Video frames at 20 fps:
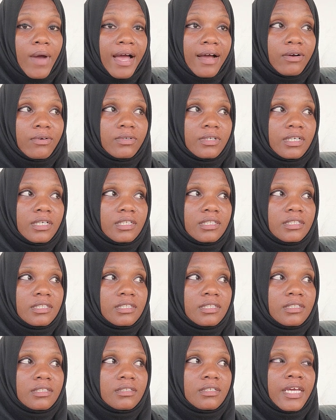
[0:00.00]
out
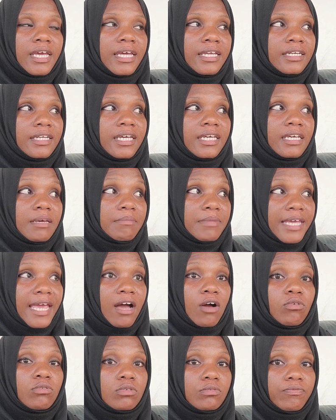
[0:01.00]
and it can be
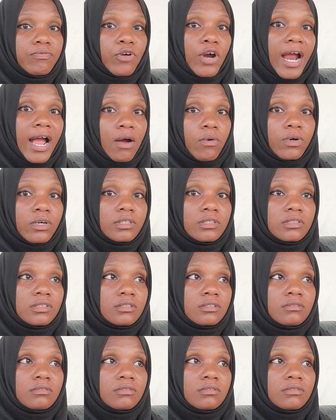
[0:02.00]
out for hours.